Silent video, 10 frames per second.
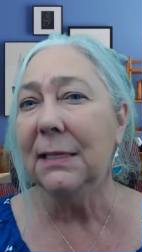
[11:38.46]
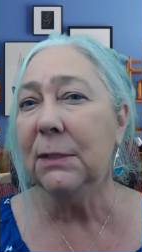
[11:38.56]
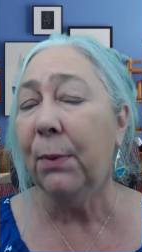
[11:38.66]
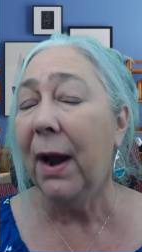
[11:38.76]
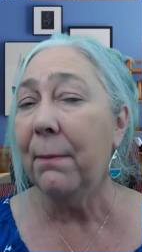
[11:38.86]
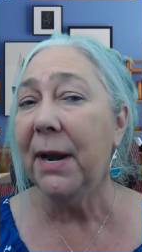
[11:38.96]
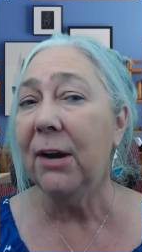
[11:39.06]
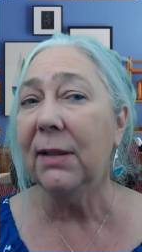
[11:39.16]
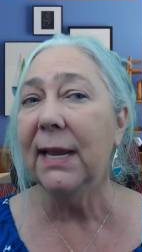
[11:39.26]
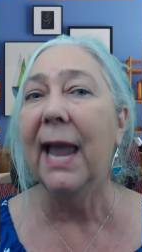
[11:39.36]
it is
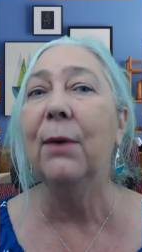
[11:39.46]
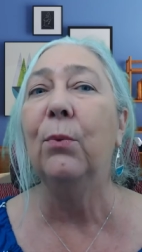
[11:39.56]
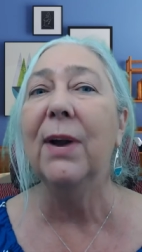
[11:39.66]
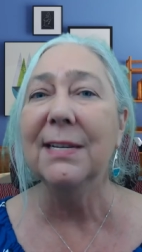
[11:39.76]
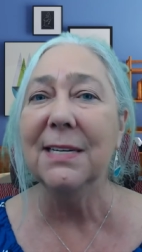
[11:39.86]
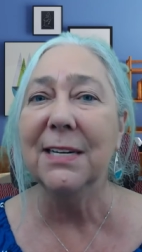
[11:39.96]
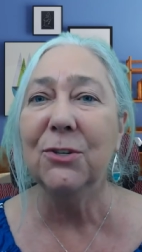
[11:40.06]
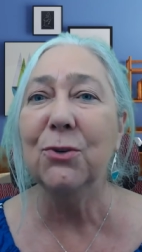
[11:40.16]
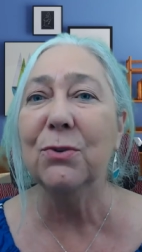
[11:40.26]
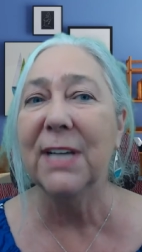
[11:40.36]
primarily a
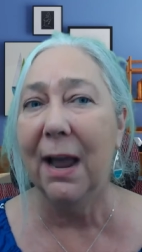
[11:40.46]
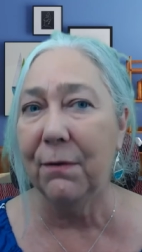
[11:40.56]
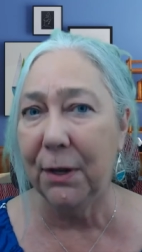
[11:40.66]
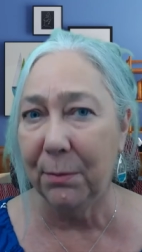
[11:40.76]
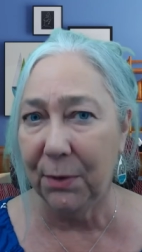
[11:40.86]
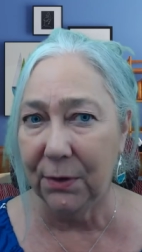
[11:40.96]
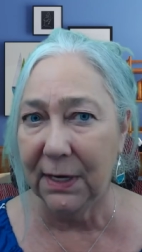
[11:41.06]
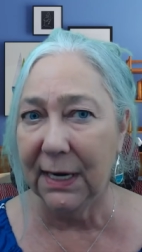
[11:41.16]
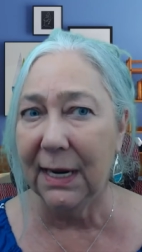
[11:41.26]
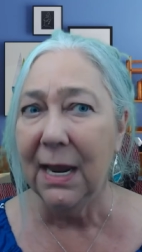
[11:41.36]
residential town
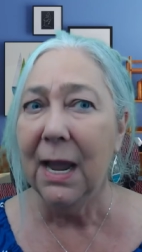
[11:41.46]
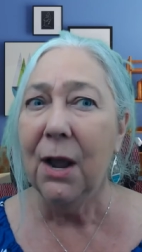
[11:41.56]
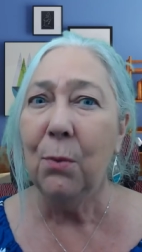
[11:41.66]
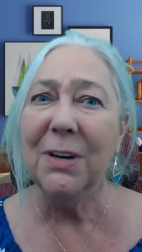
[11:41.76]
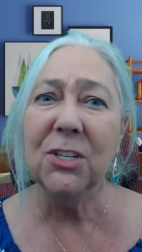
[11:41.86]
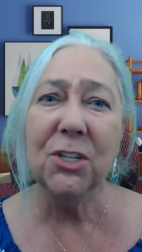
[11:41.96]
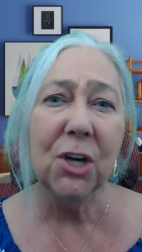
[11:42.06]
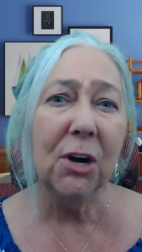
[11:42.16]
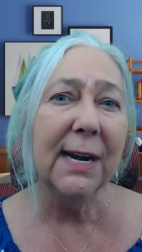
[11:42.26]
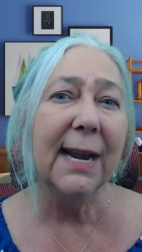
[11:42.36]
community, which
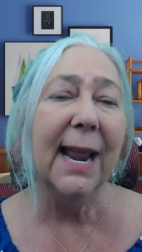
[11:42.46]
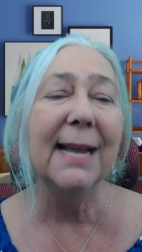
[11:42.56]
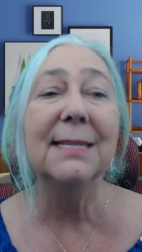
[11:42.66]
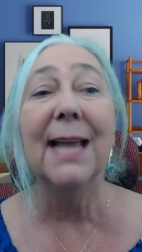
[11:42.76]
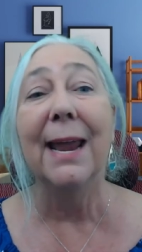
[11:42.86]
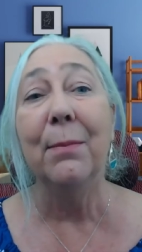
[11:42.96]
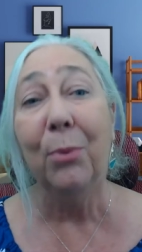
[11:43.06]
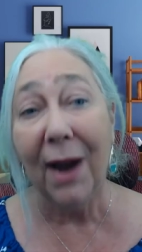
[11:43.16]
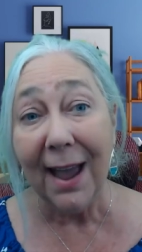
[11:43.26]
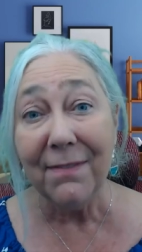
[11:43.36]
started as a
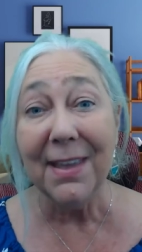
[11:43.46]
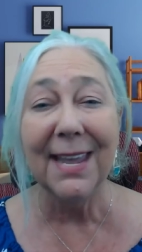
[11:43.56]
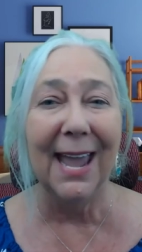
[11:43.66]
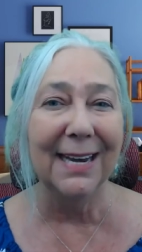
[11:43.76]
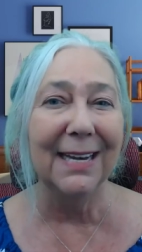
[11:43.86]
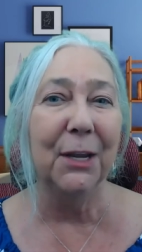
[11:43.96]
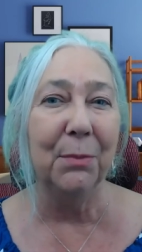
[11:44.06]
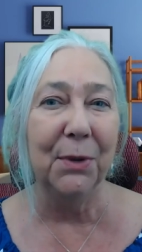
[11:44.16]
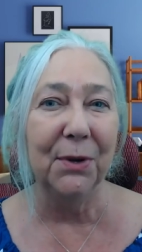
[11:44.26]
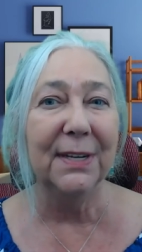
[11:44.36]
private gated
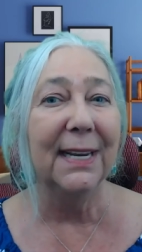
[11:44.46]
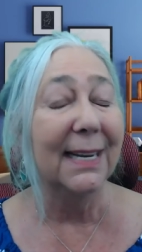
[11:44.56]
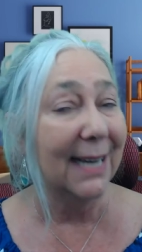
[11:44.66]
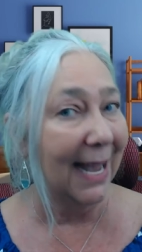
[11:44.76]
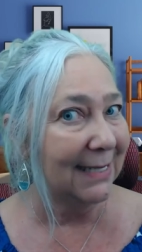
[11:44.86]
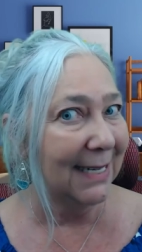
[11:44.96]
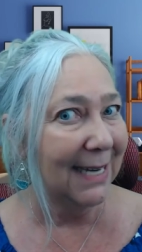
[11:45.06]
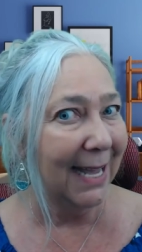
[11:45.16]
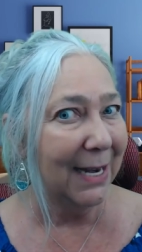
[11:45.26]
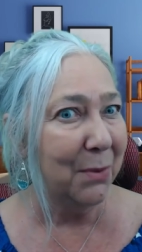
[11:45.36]
community in
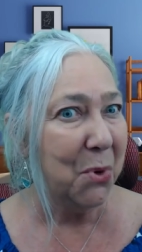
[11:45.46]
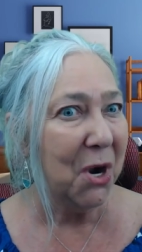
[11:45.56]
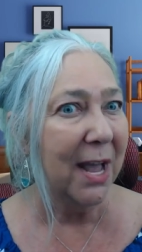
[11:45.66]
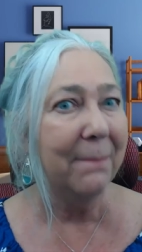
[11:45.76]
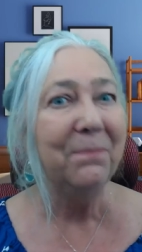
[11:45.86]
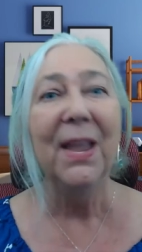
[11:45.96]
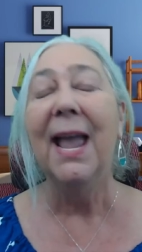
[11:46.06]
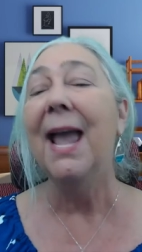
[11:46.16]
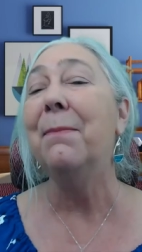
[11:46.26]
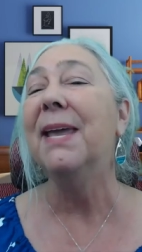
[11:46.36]
1991
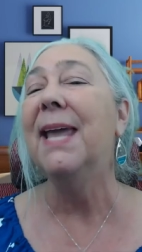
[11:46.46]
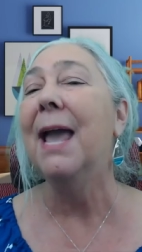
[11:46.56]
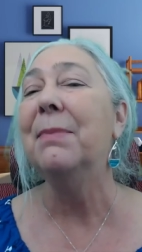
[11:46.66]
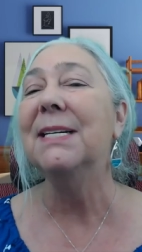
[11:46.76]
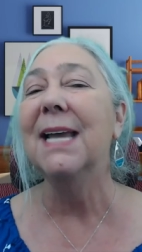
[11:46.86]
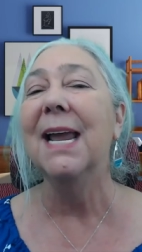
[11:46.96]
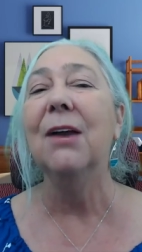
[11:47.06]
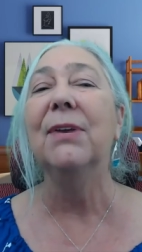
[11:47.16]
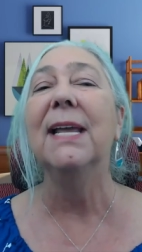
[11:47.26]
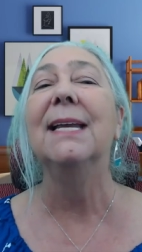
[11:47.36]
and became a
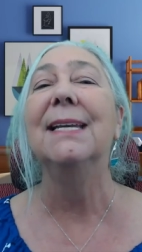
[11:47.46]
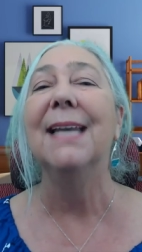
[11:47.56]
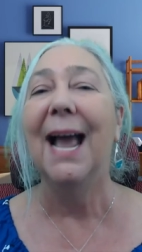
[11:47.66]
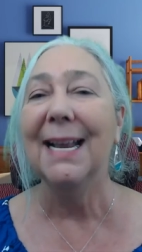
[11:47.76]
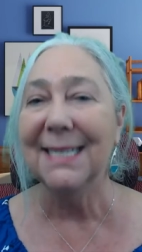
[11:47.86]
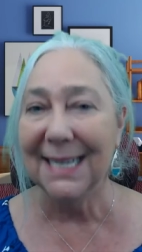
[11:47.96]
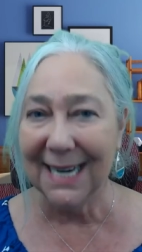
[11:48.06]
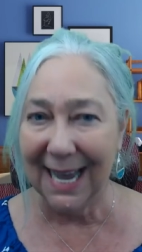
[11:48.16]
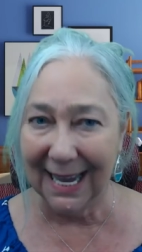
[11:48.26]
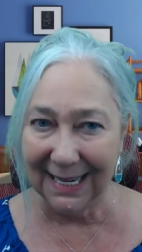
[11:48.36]
town in
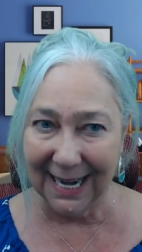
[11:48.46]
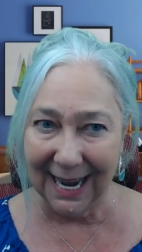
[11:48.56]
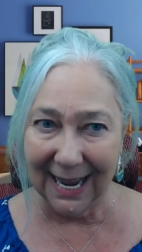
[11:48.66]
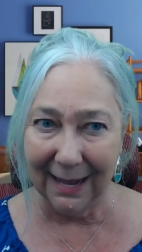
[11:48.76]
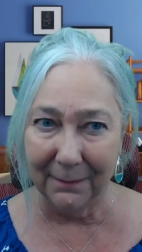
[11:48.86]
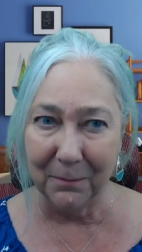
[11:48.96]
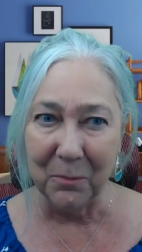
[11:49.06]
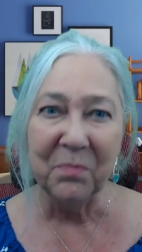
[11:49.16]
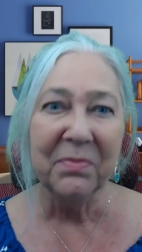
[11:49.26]
1999.